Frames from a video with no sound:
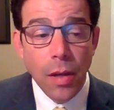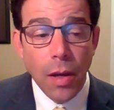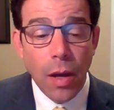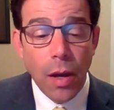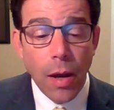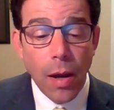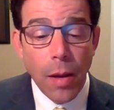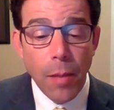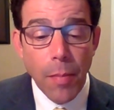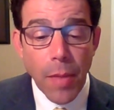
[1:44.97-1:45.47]

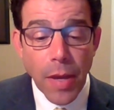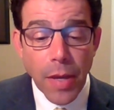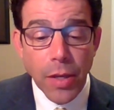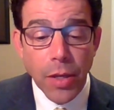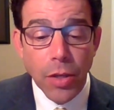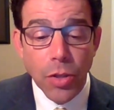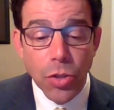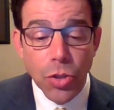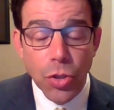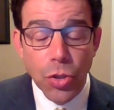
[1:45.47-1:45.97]
uh,
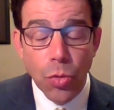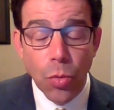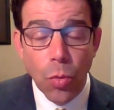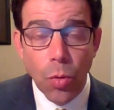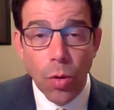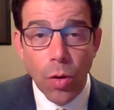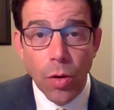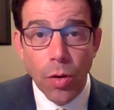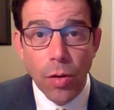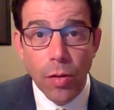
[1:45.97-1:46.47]
making
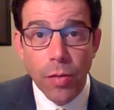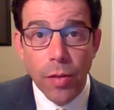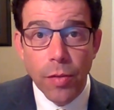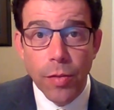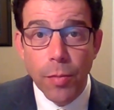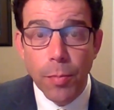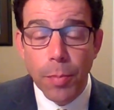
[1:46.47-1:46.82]
sure that the